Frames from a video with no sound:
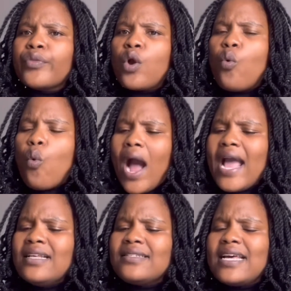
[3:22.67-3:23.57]

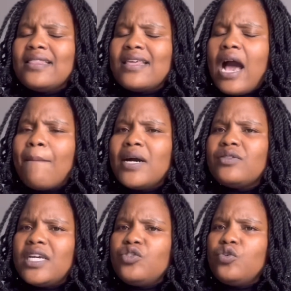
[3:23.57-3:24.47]
why is that the
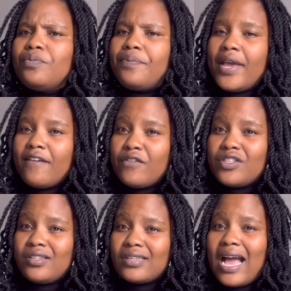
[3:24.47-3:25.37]
amount that you'll be paying for
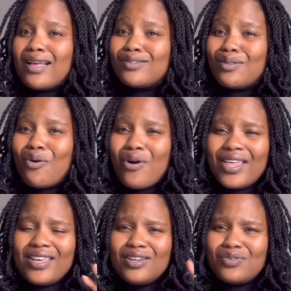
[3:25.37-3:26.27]
this car is low?
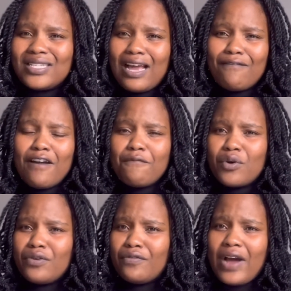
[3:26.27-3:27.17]
I think it was like
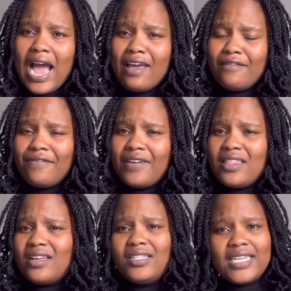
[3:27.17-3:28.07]
5.5
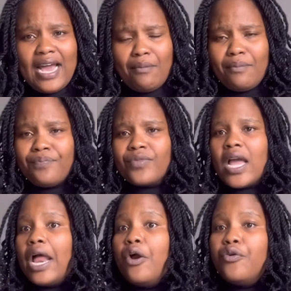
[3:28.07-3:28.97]
at that time.
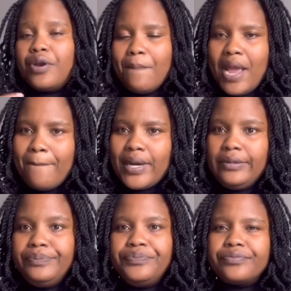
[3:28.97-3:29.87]
I don't
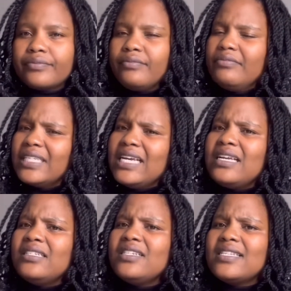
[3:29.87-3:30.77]
remember.
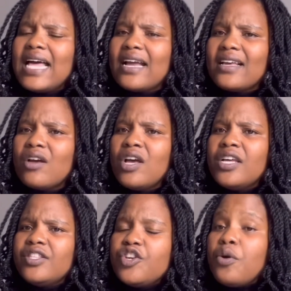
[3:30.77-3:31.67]
And she's like,
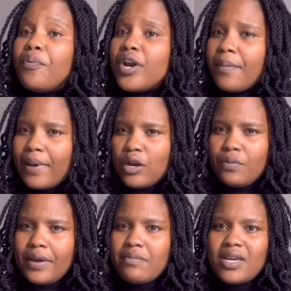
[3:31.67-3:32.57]
did you put a
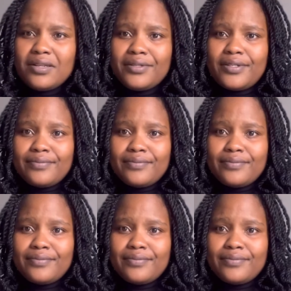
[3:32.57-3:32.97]
balloon payment?